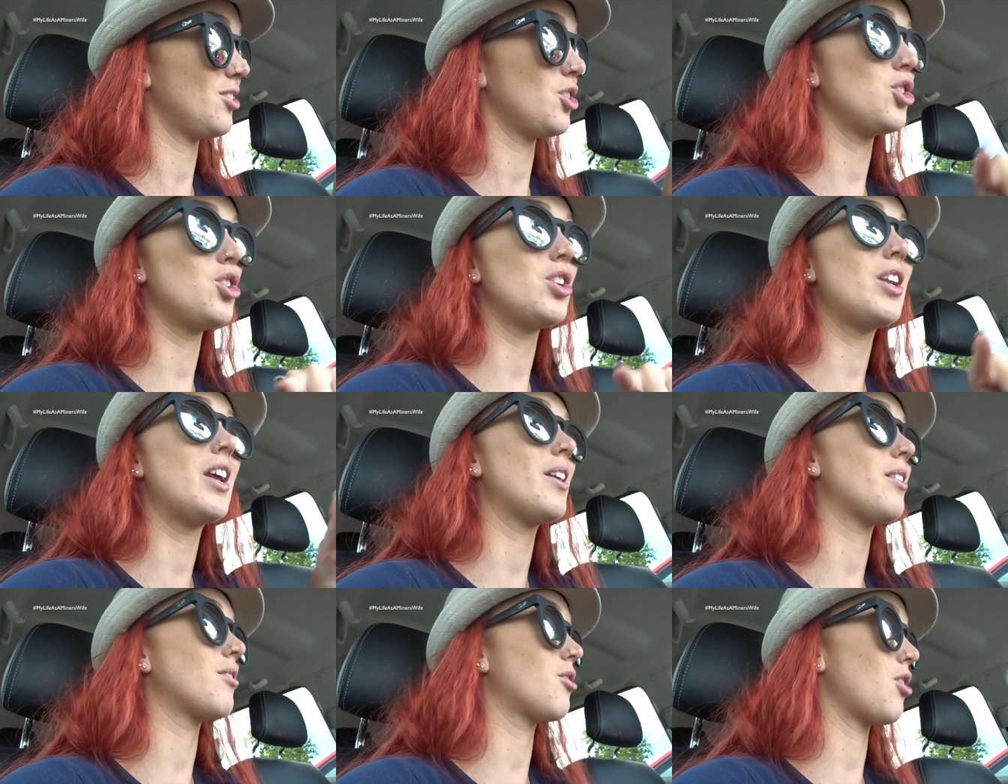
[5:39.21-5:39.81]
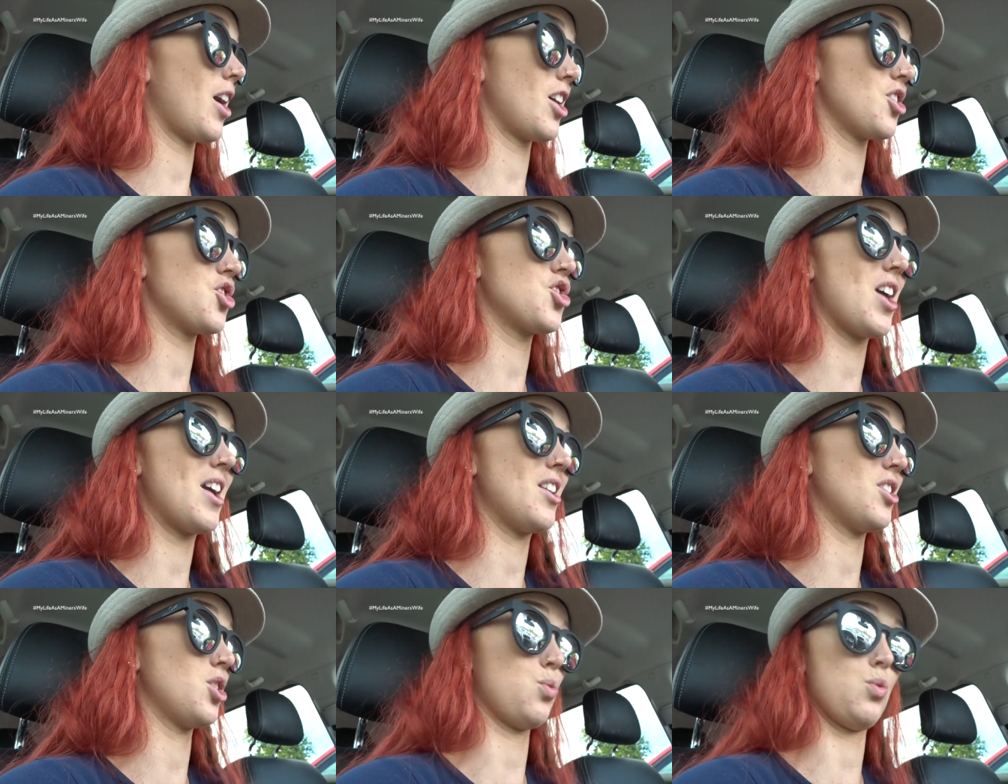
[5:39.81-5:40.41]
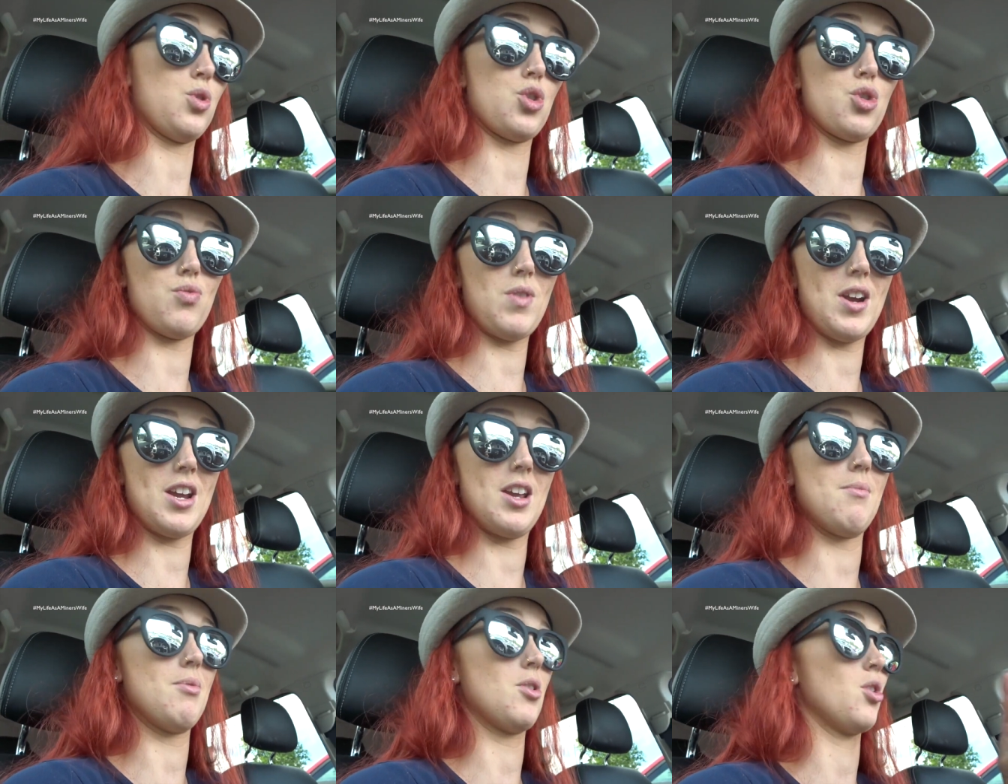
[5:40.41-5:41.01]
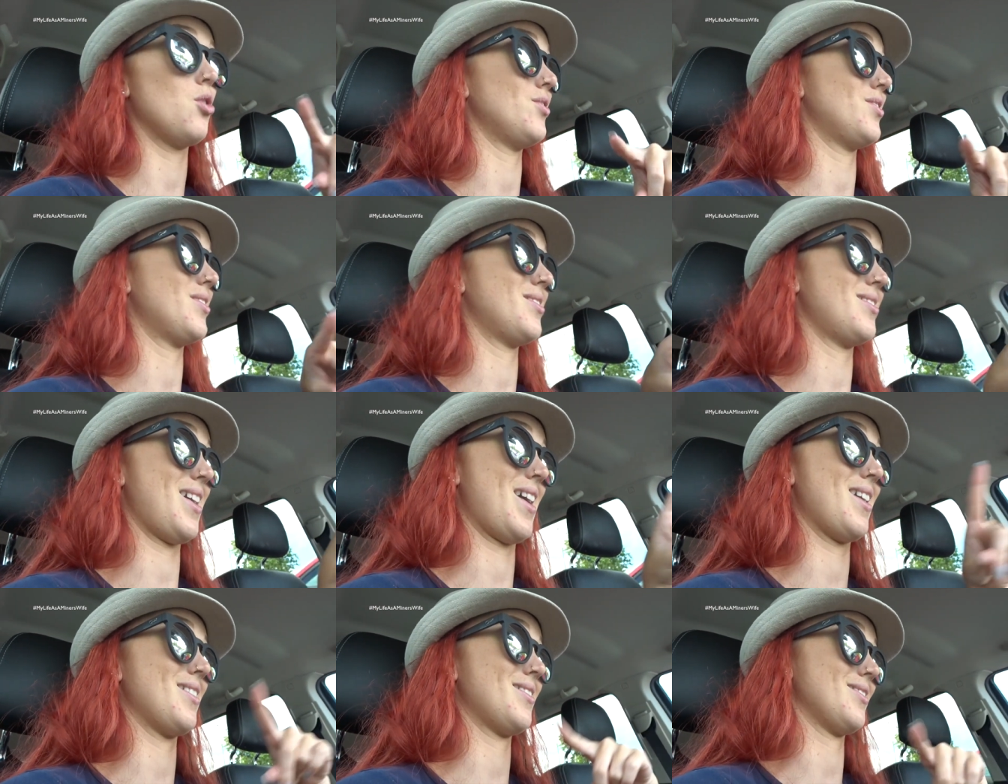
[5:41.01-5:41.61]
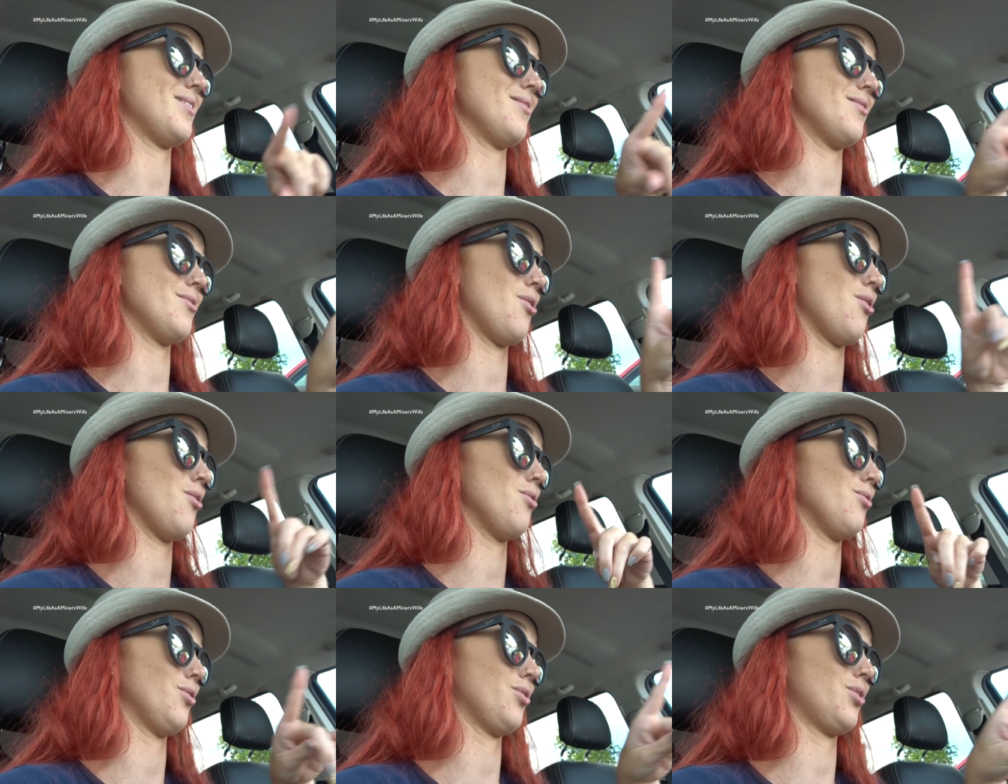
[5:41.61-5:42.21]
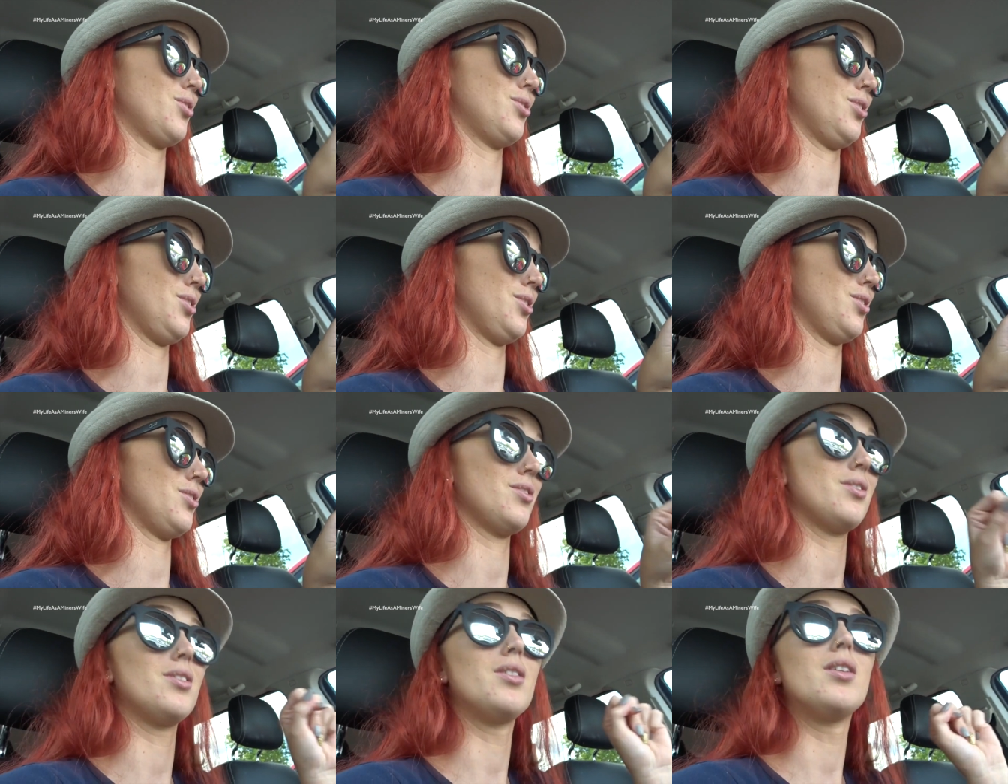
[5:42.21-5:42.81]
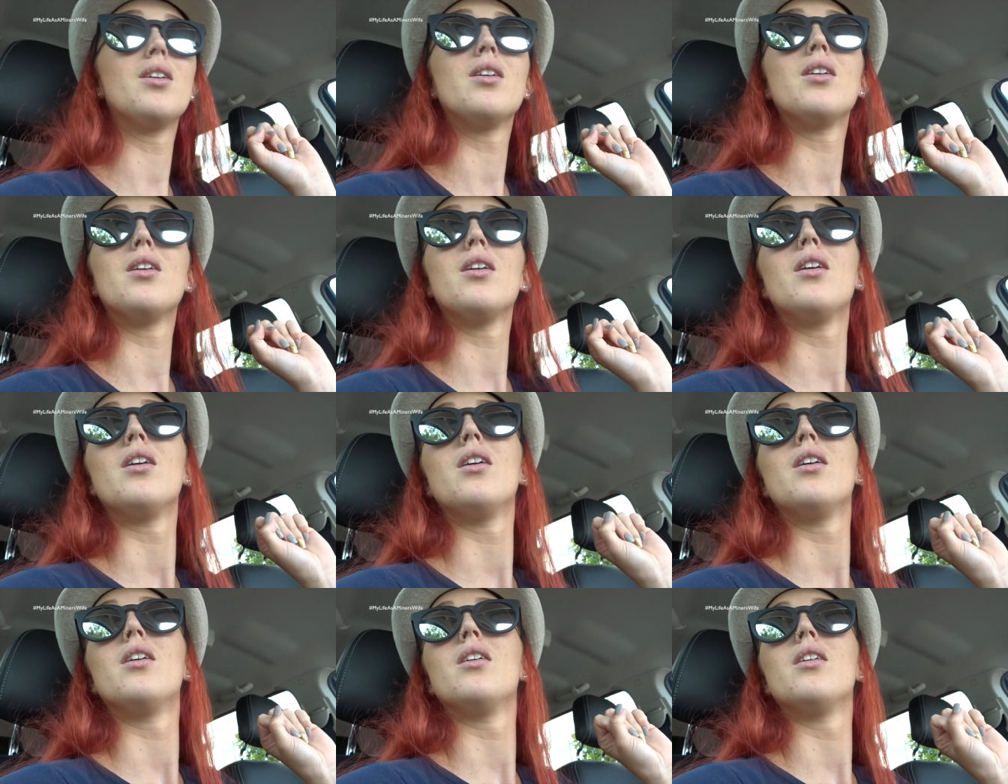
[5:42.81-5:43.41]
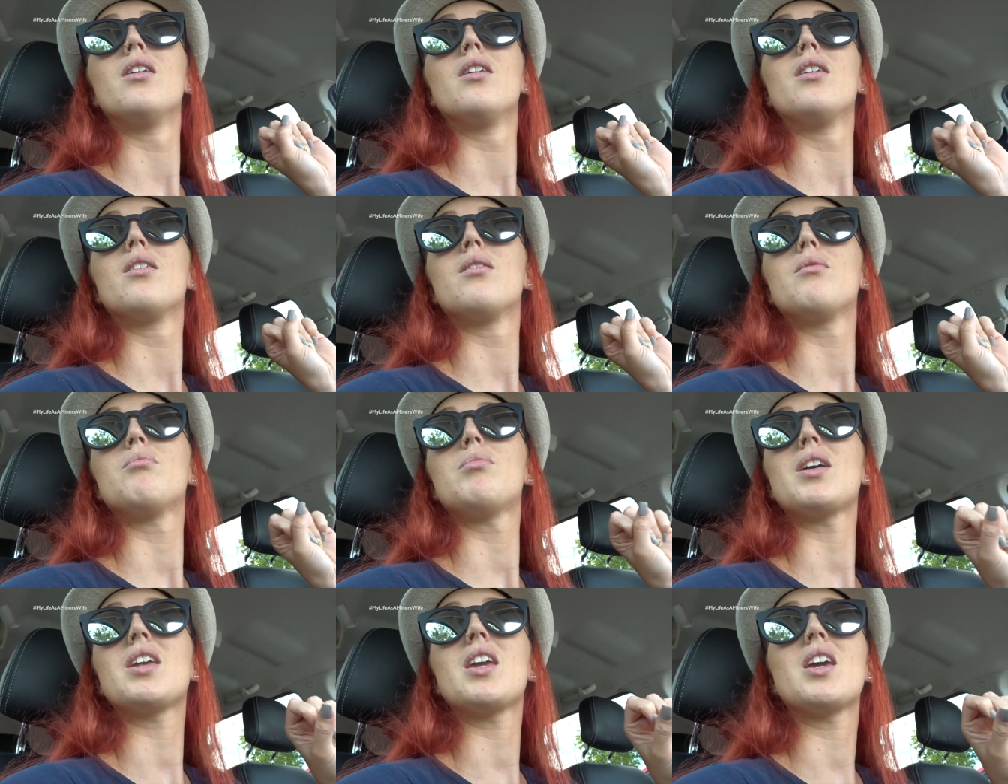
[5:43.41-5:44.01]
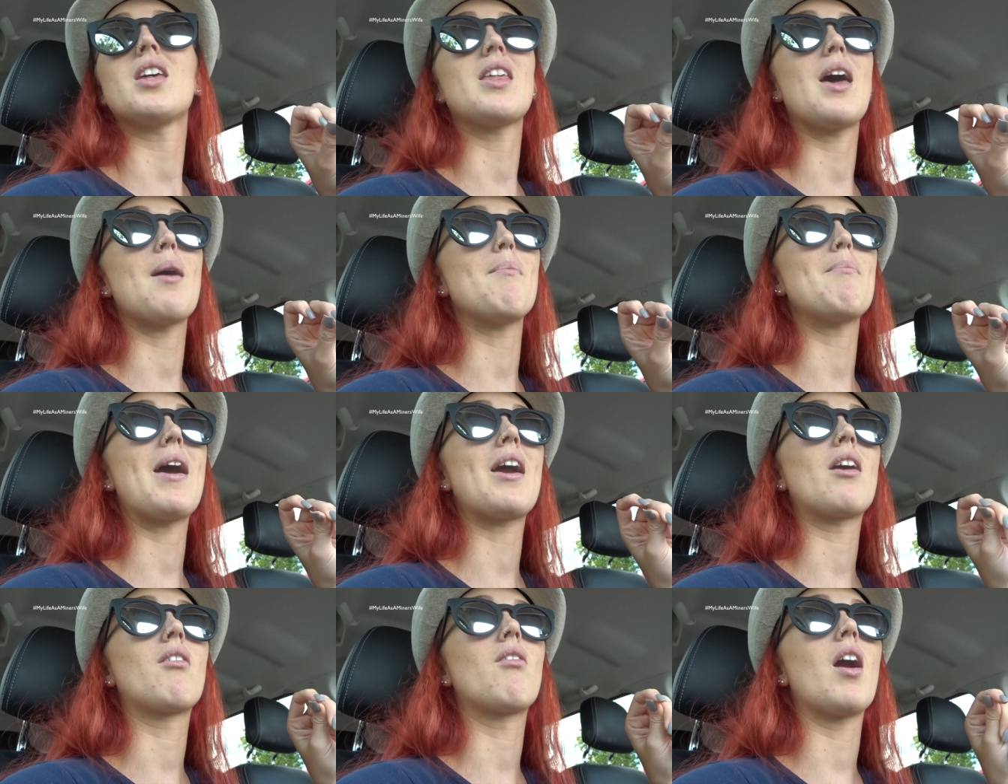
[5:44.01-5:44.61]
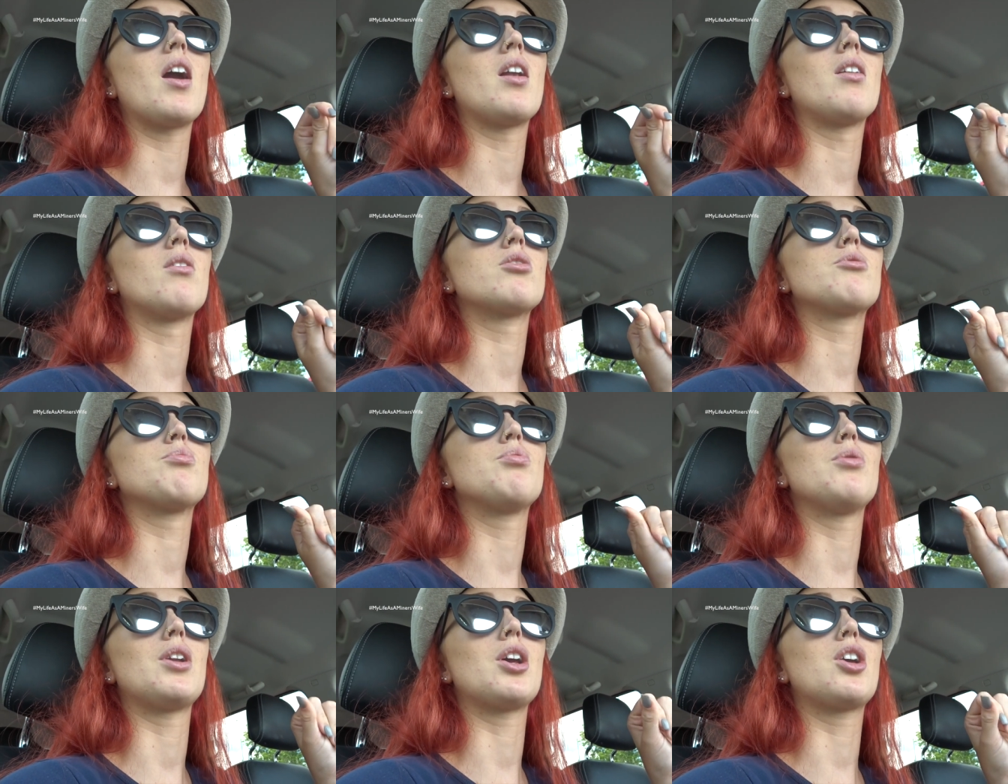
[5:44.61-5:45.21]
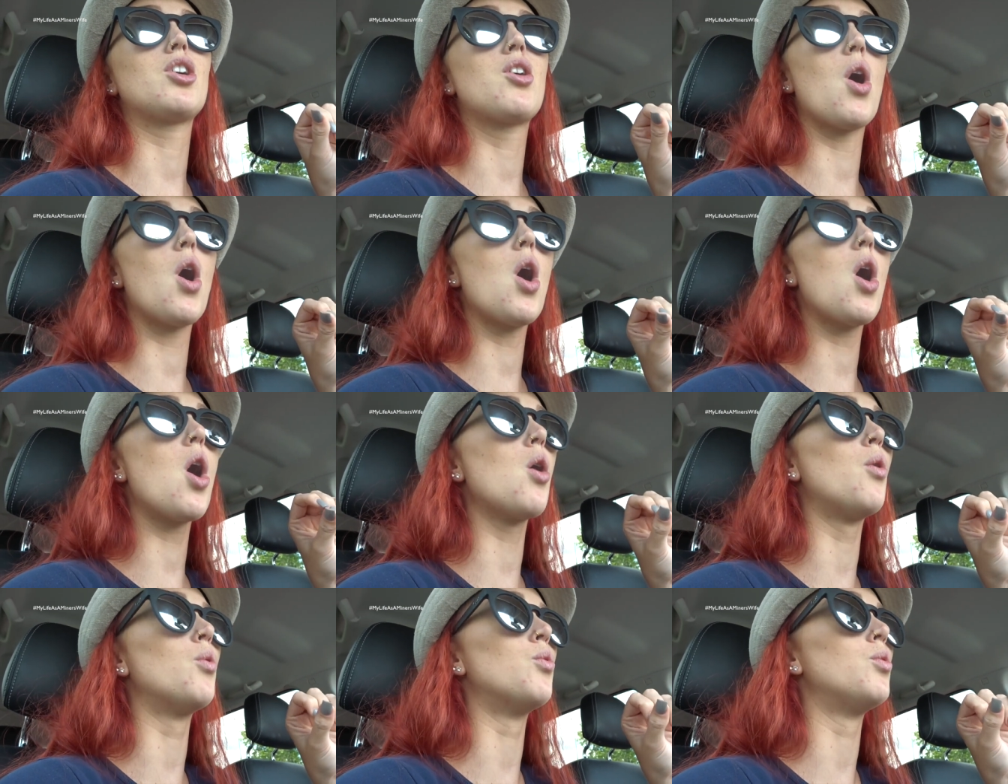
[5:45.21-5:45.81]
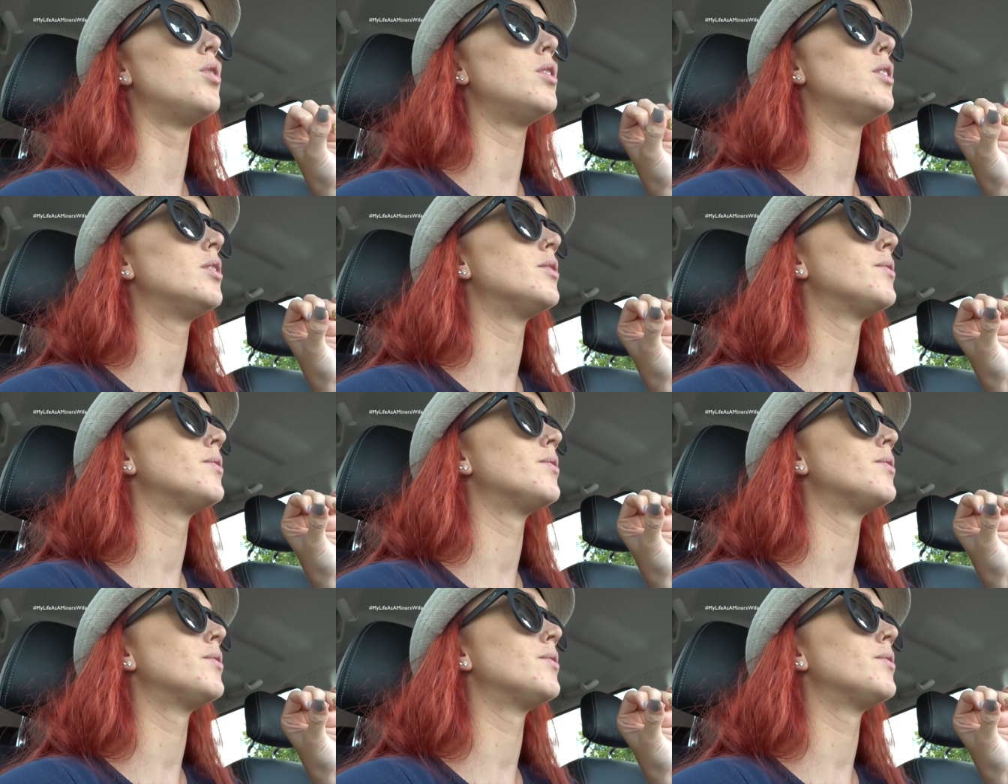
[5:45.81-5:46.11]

you needed to crush that into a tree because that does not look good. But yeah, that matte grey looked pretty cool.